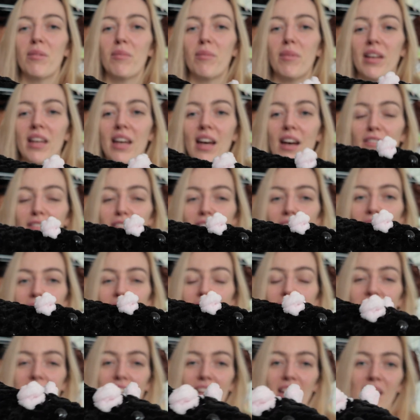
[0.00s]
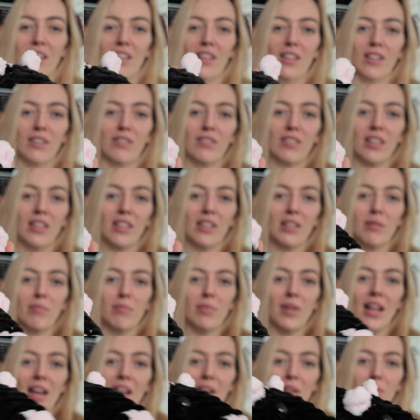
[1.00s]
We have a lovely little
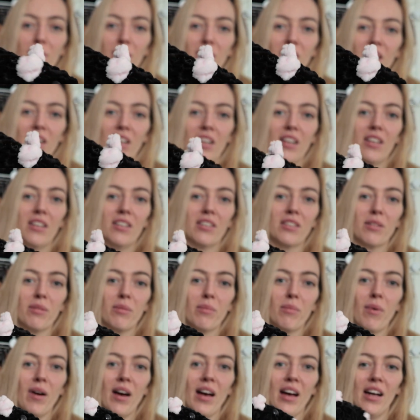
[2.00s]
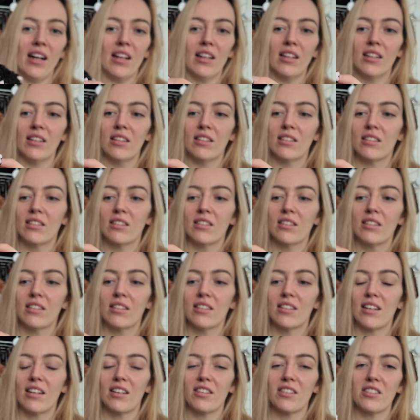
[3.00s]
black one as well.
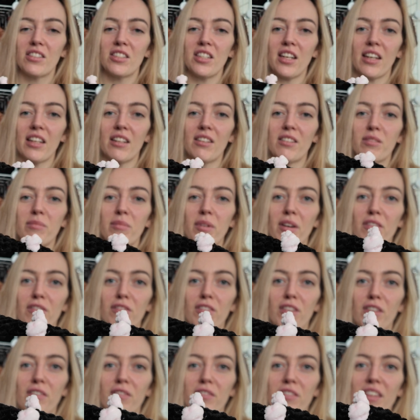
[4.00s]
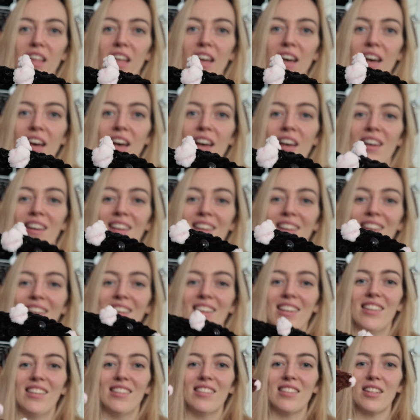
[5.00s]
Just checking there's a bit of fluff there.
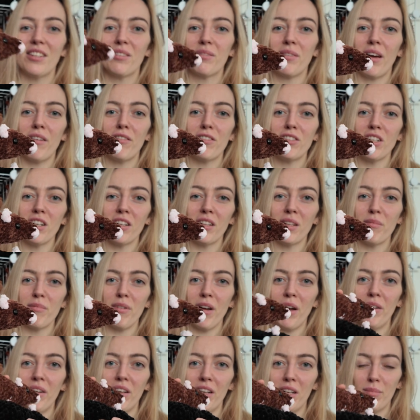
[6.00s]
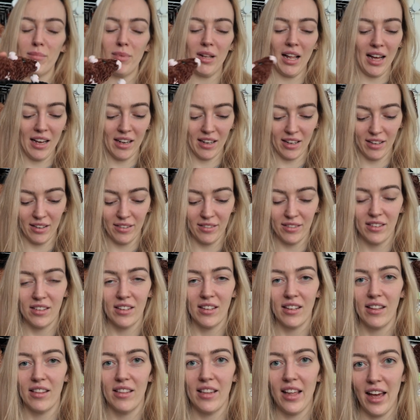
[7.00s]
So yes, we have a chocolate brown and a black.
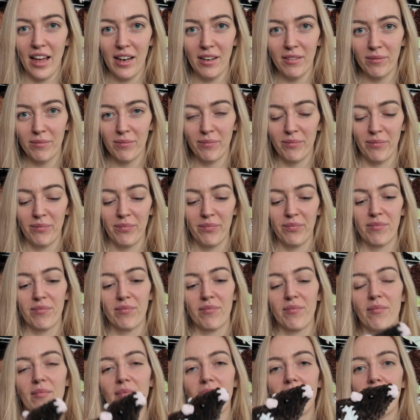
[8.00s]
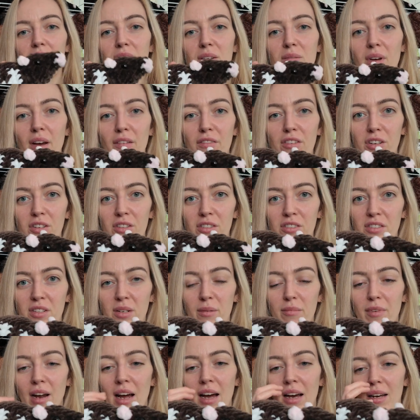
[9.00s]
Then We have a
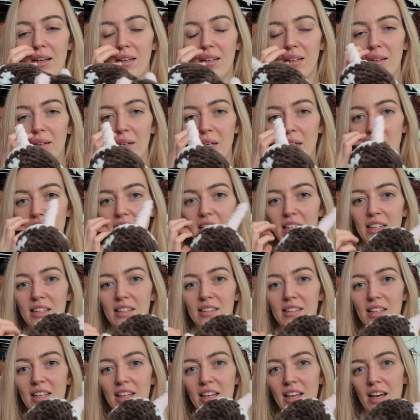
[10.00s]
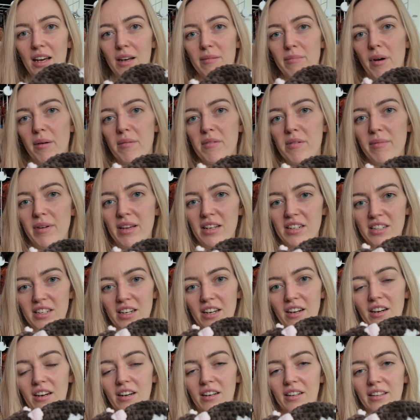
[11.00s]
custom rat, which is here. Pop the
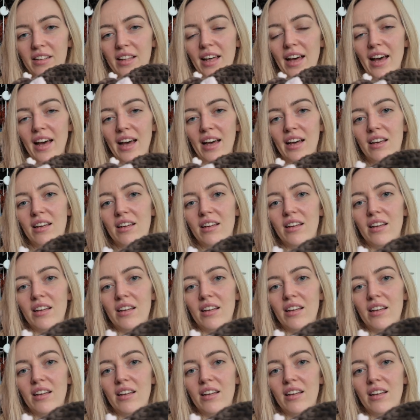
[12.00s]
picture on there.